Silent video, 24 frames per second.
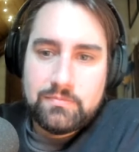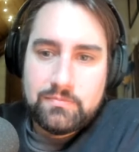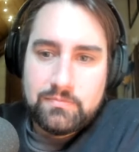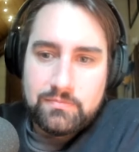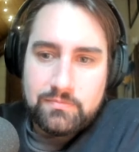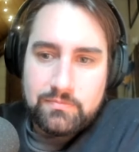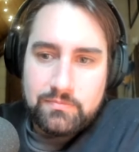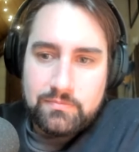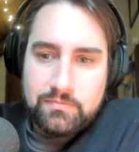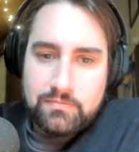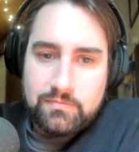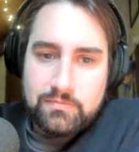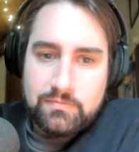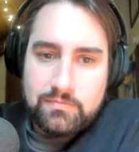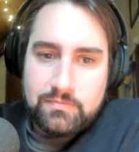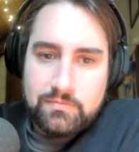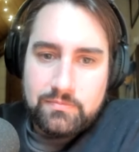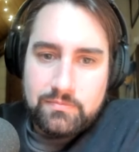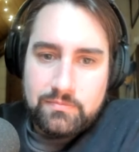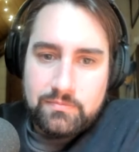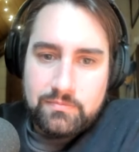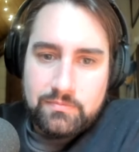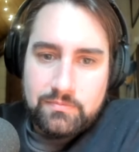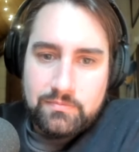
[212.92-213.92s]

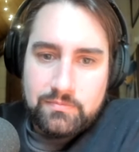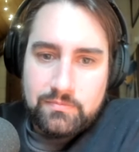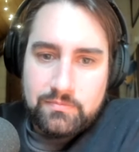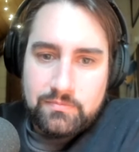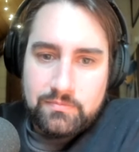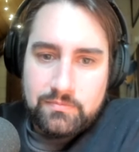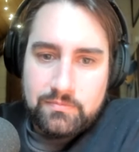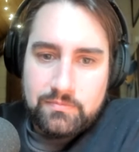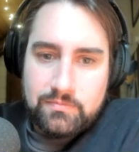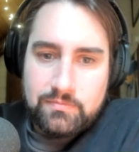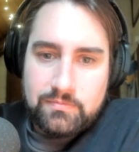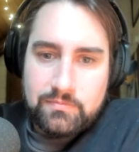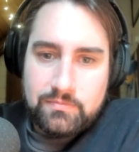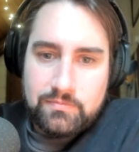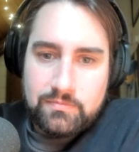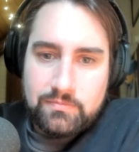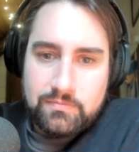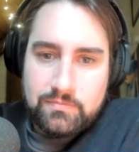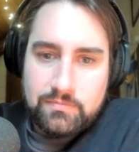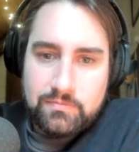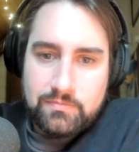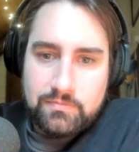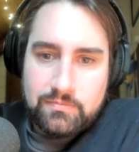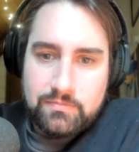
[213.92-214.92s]

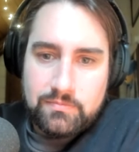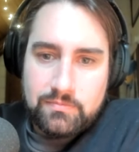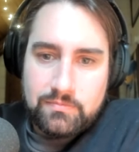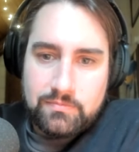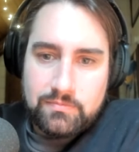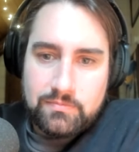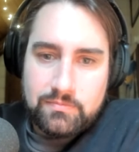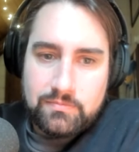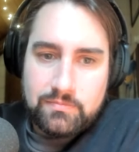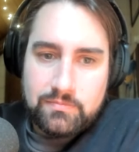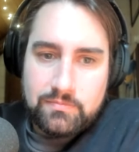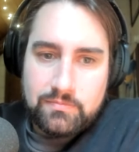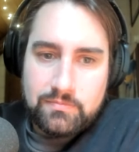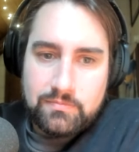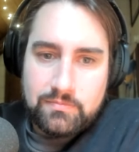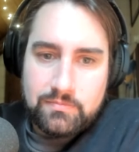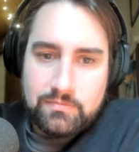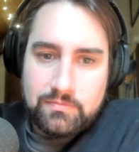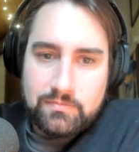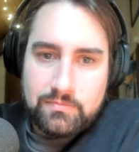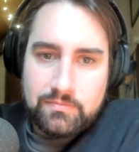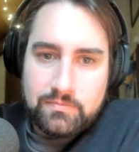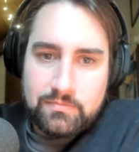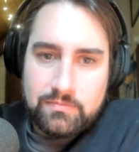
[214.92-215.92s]

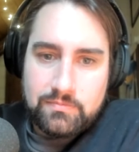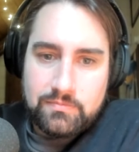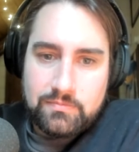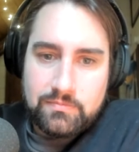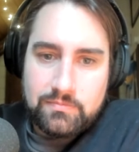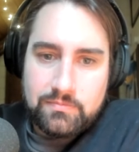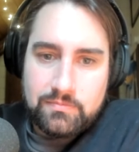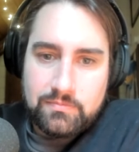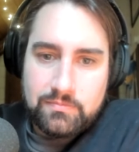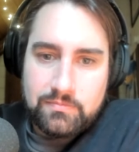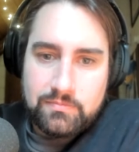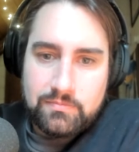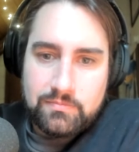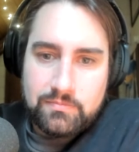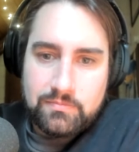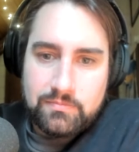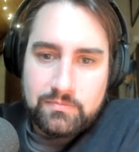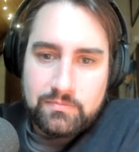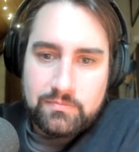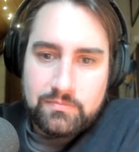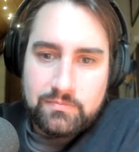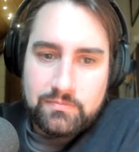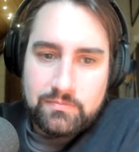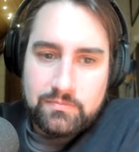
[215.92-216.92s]

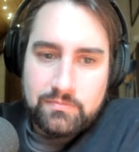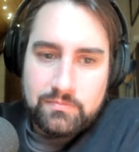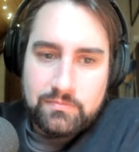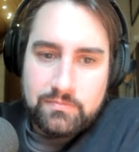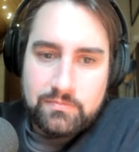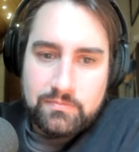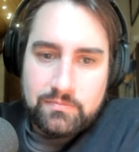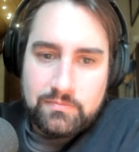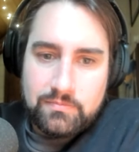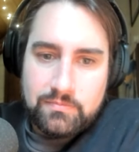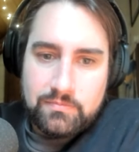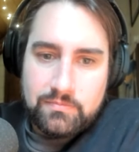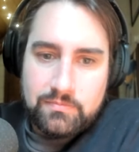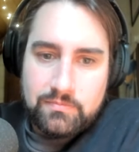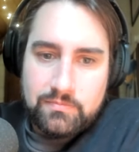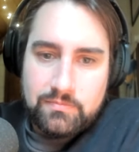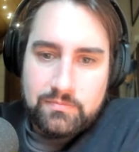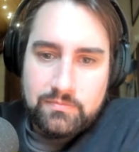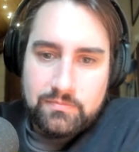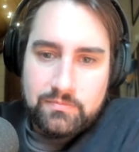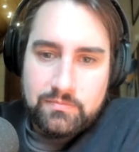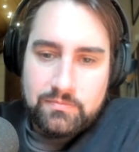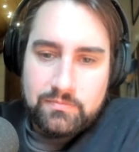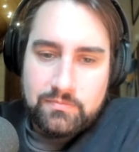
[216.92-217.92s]

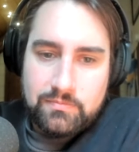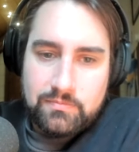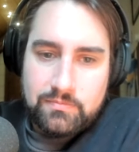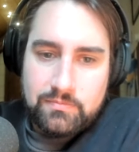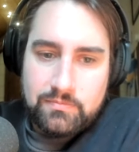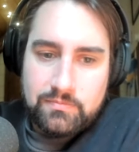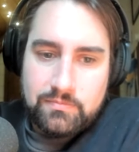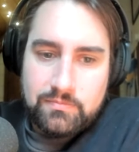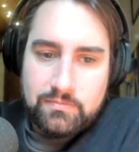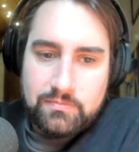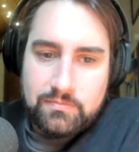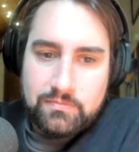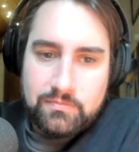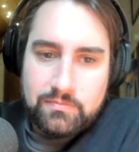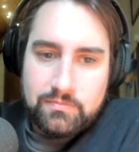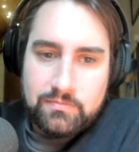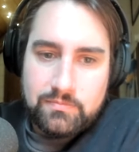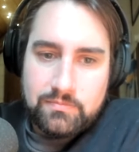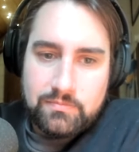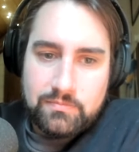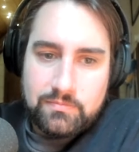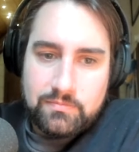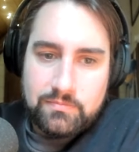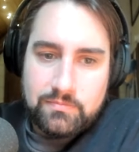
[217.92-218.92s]

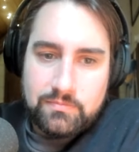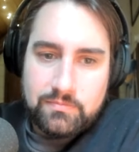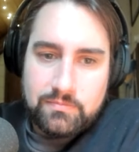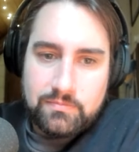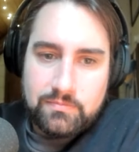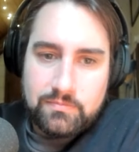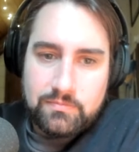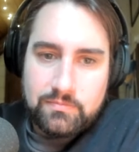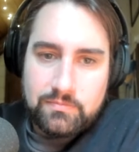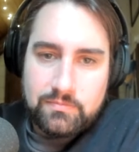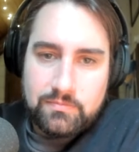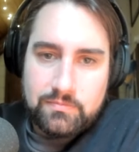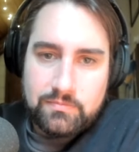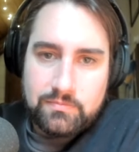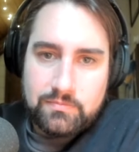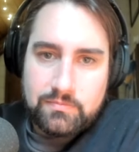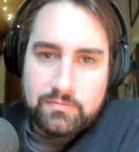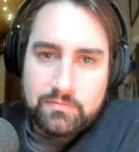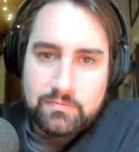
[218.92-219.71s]
(silent)